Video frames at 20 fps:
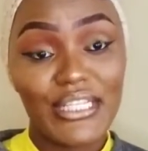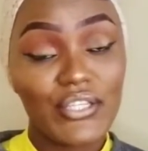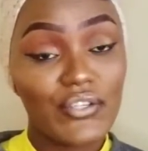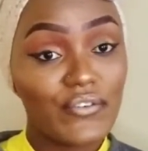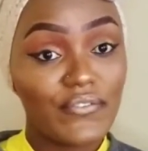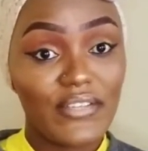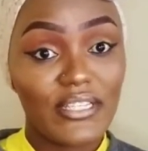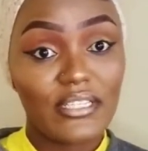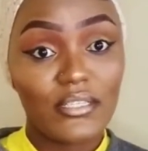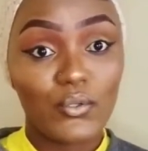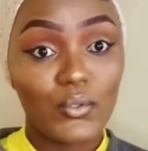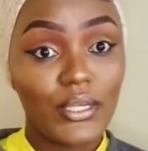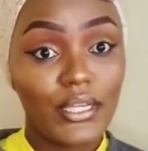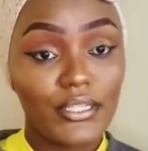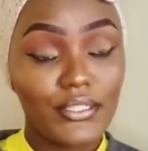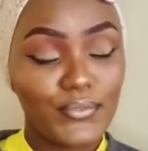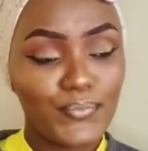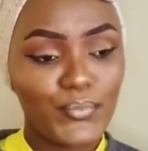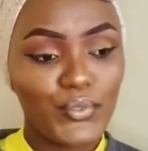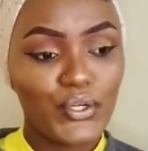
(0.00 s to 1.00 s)
Obviously, you
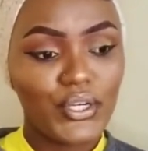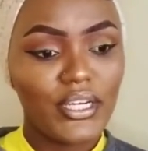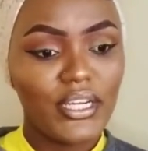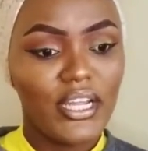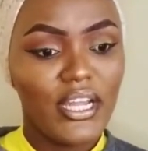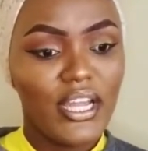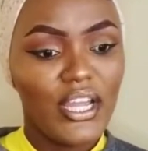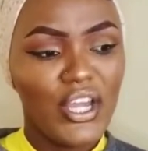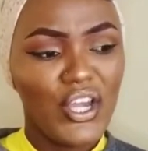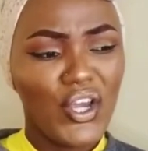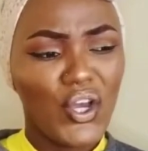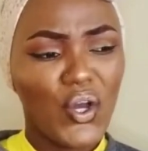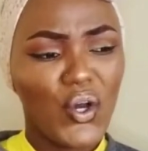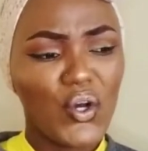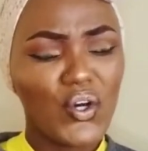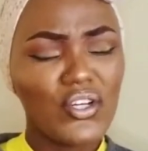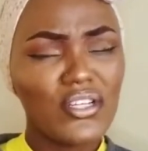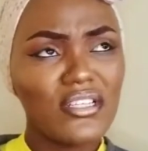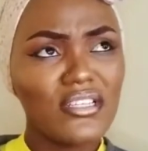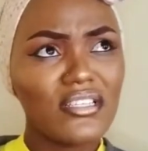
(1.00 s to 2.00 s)
get bored
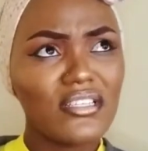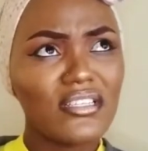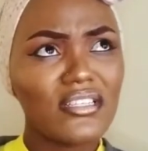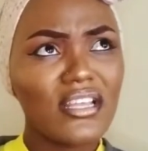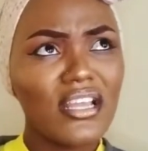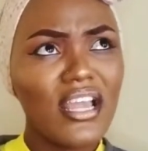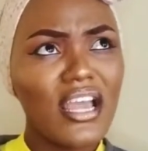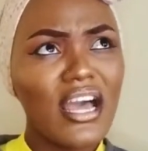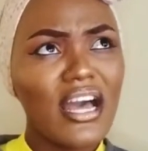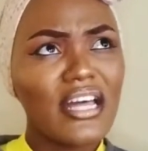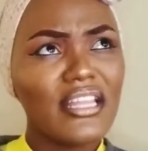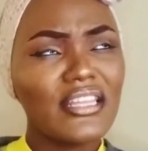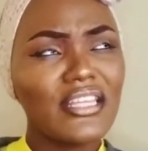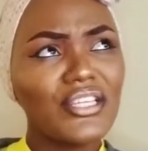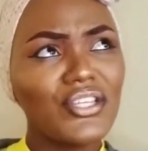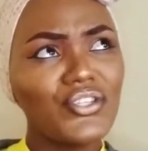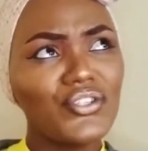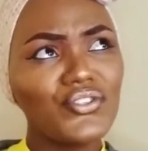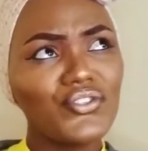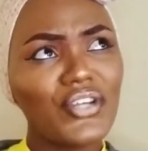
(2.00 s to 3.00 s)
because they
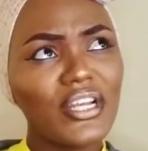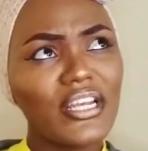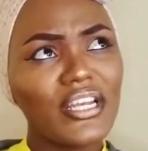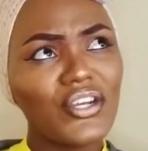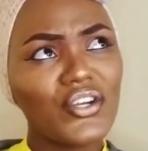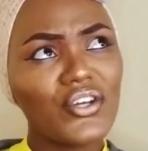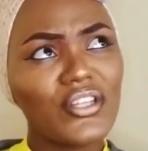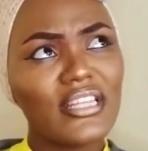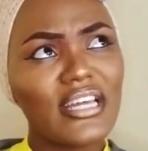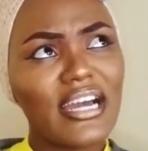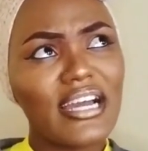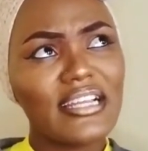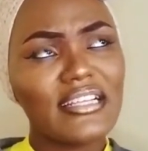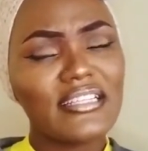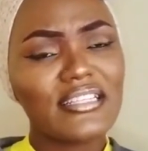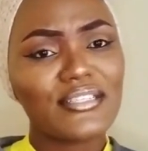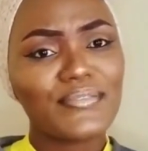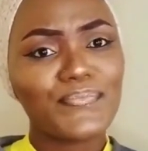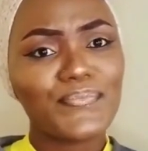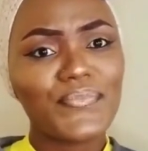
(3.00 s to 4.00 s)
usually know
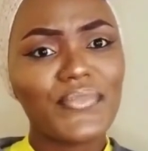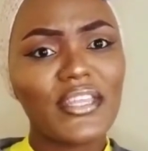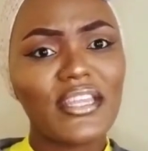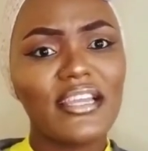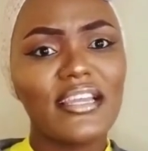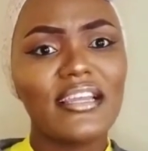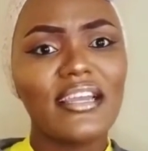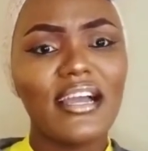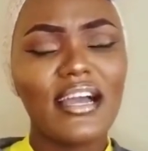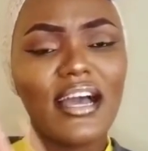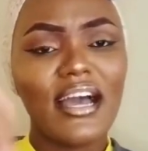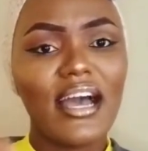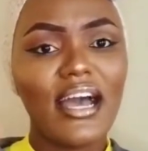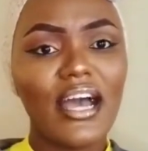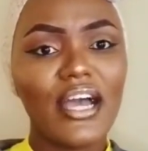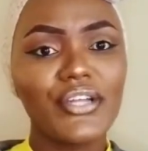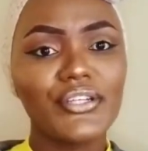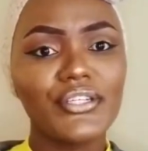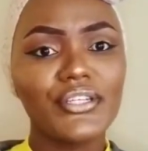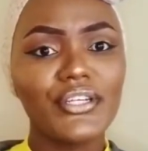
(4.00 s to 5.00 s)
that
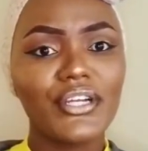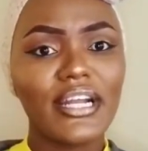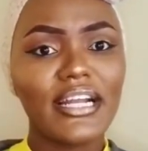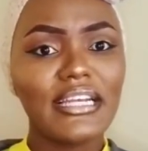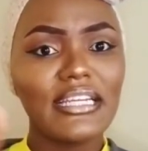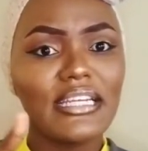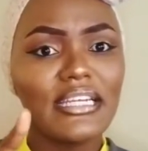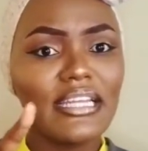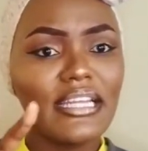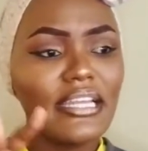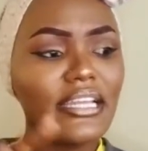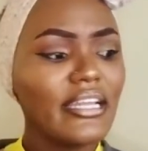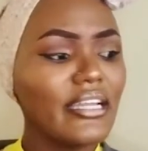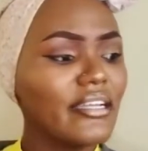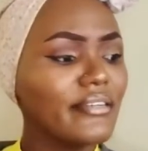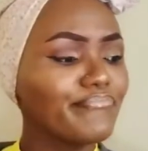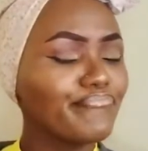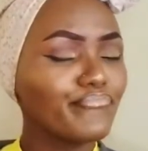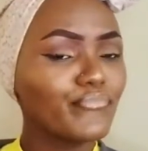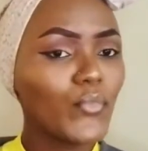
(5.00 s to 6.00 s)
cleaning,
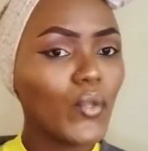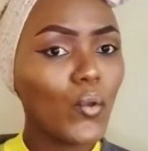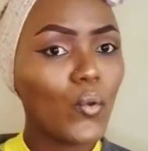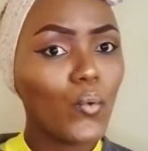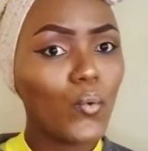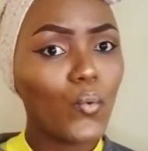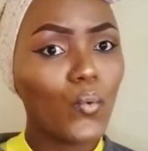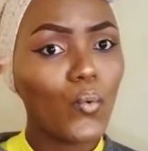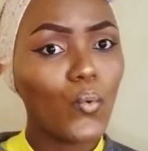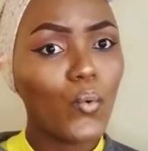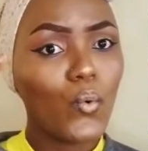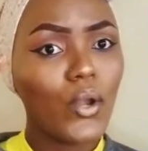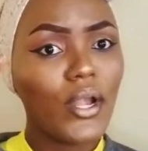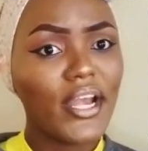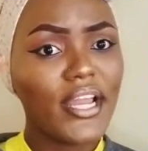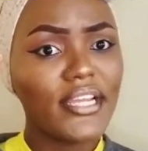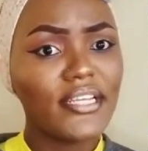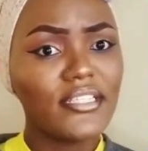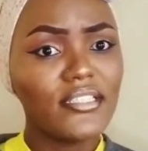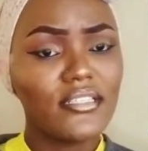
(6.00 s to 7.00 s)

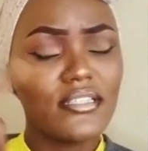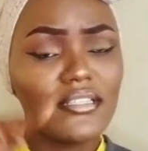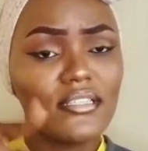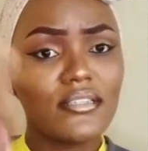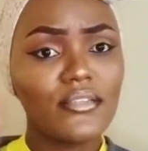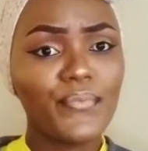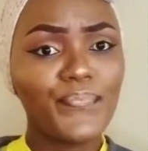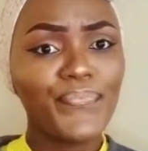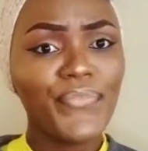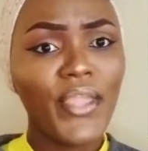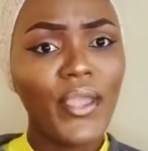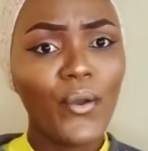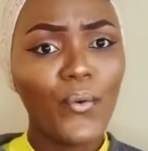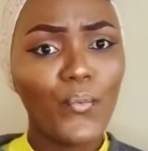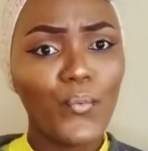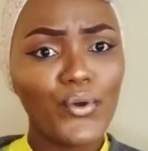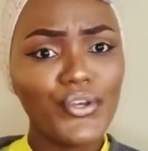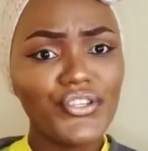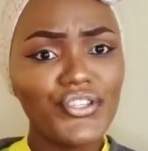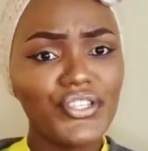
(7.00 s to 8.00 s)
ladies,
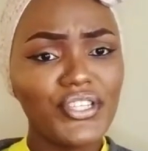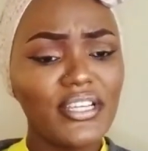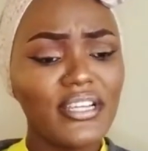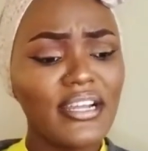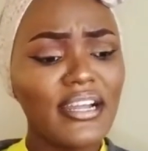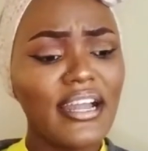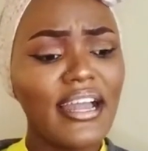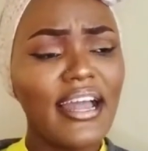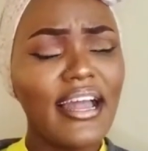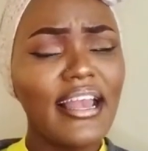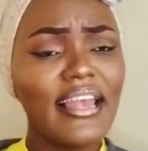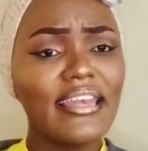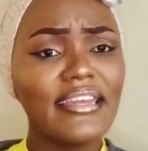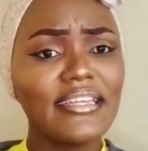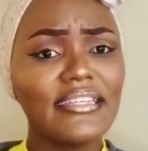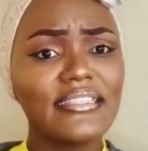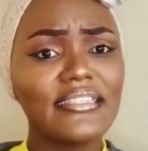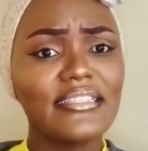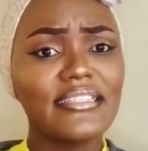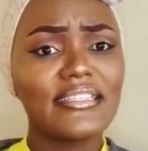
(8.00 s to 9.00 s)
washing,
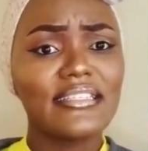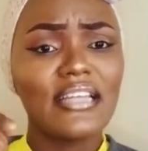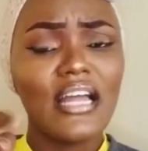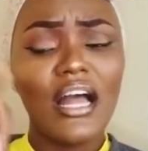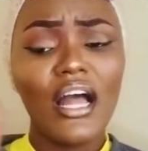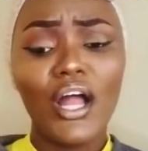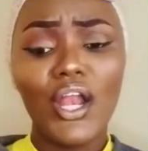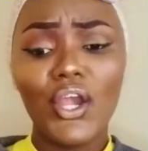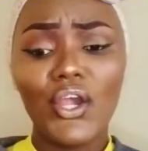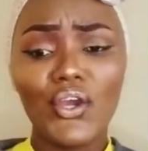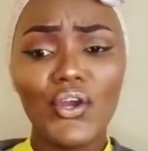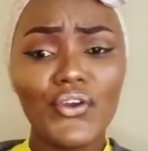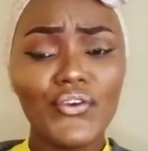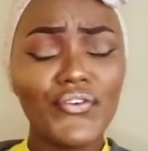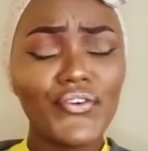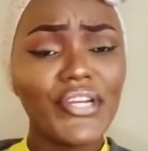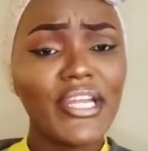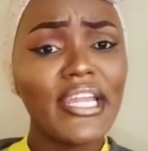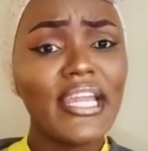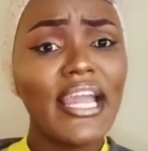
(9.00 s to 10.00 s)
ladies,
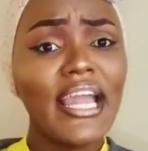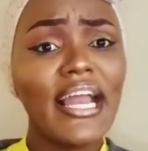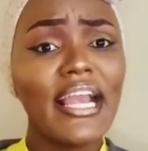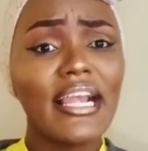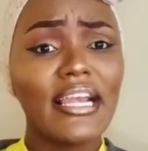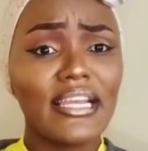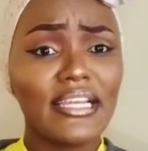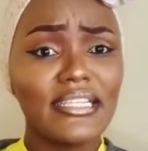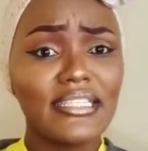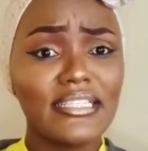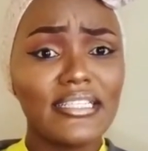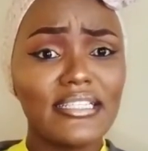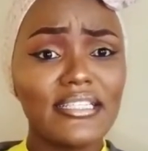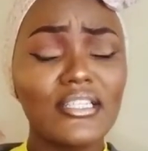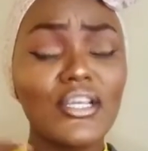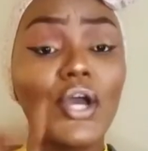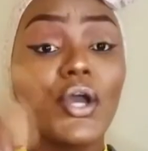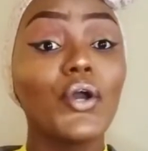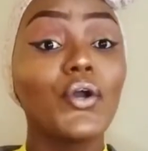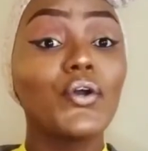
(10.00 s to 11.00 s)
laundry, ladies,
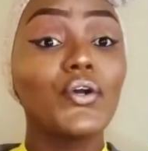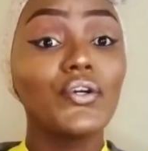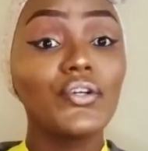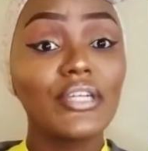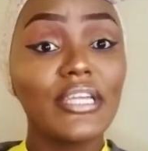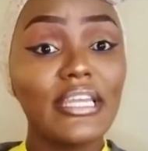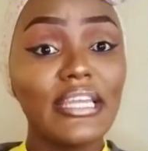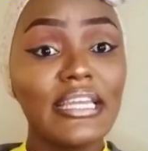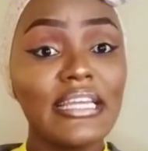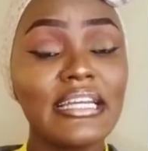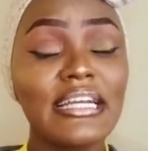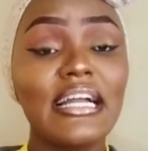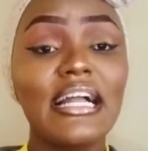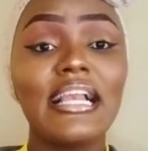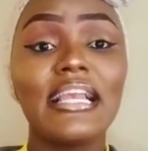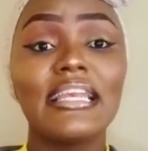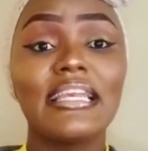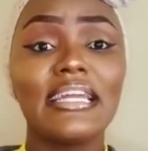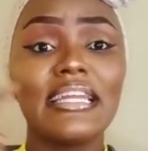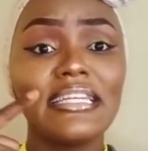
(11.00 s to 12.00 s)
cooking,
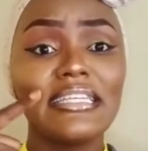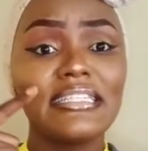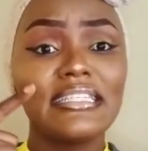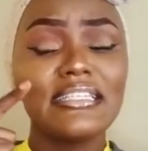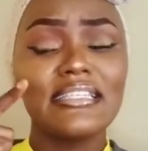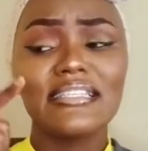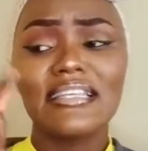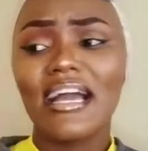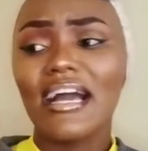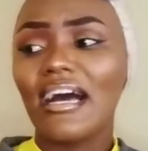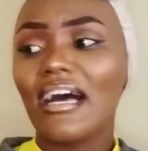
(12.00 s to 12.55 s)
ladies,